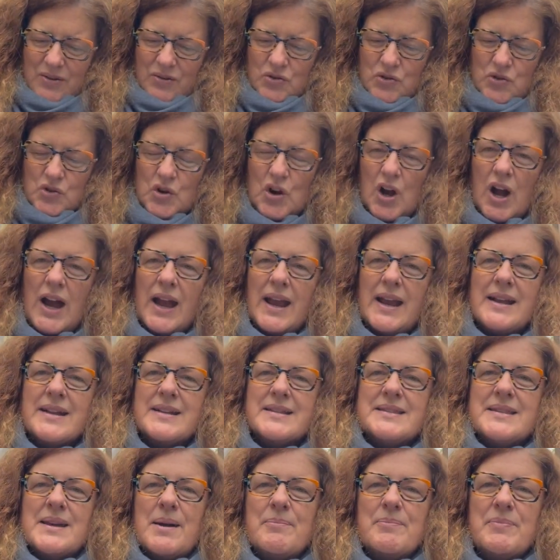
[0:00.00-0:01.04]
trying
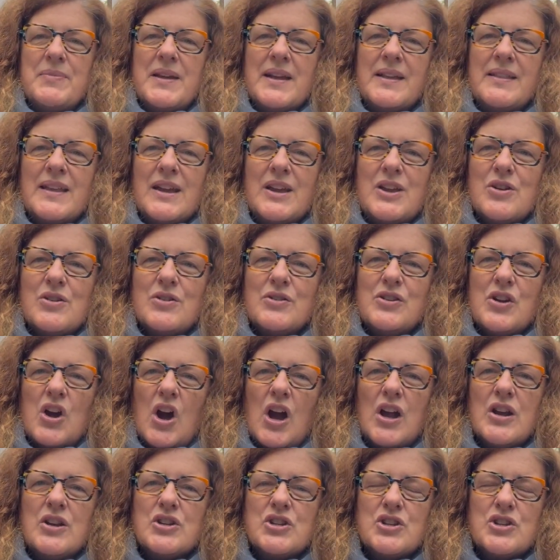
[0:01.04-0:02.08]
something that you're
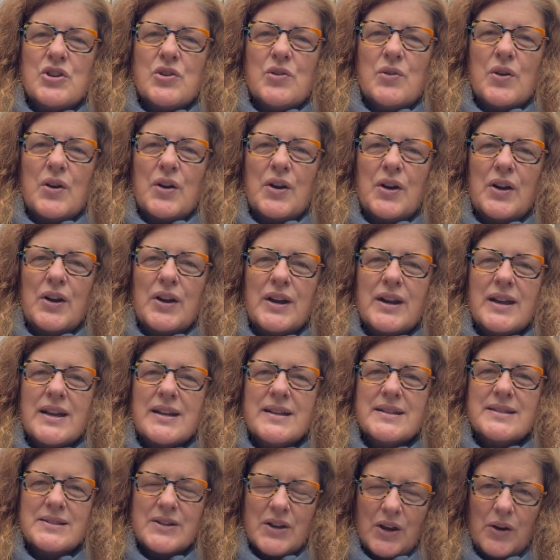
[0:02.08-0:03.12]
not sure
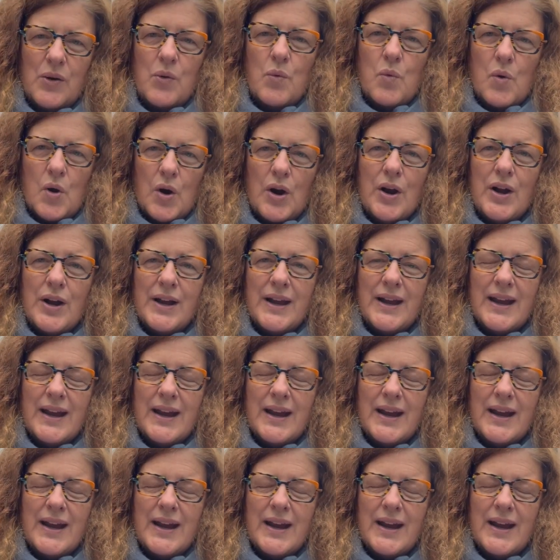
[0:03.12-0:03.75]
is going to work,